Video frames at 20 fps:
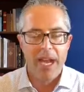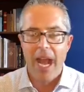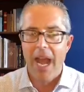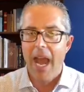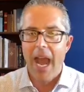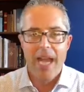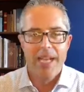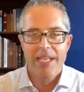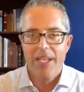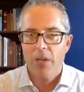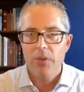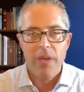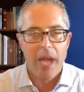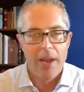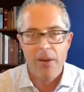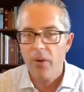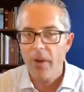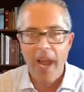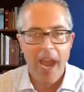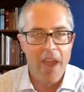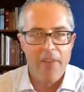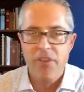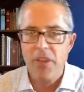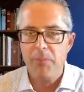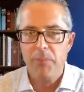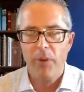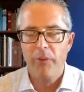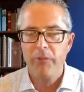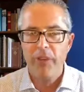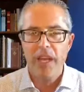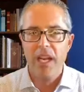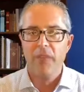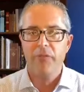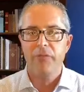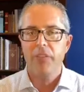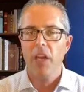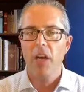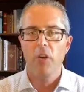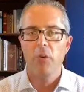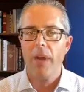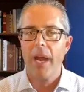I, I, don't, I don't have the prophetic flow